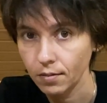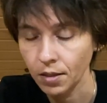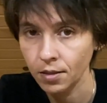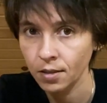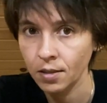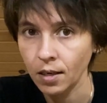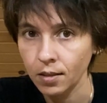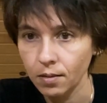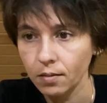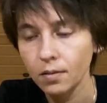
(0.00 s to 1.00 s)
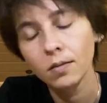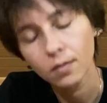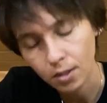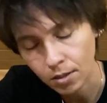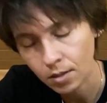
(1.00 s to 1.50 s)
I just said it.
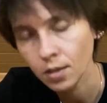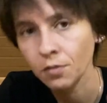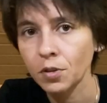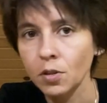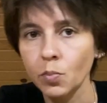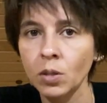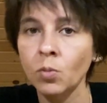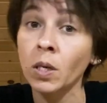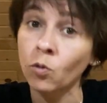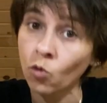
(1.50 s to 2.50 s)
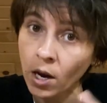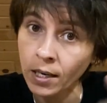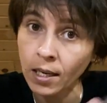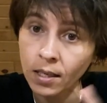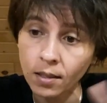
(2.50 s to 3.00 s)
There's a difference between
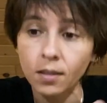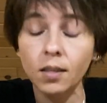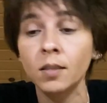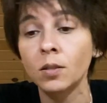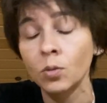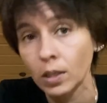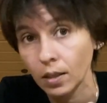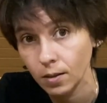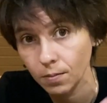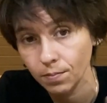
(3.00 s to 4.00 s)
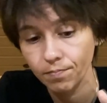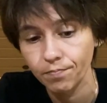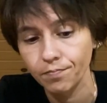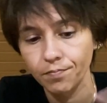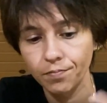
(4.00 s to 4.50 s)
wanting it and doing
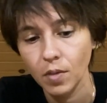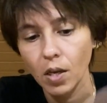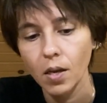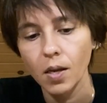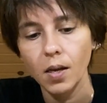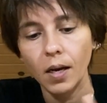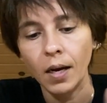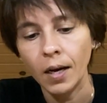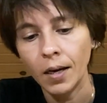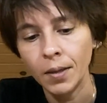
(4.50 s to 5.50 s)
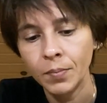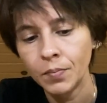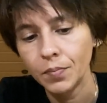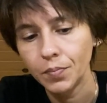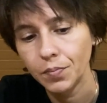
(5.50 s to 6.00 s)
it.
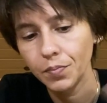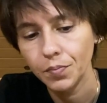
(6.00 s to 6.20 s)
Um,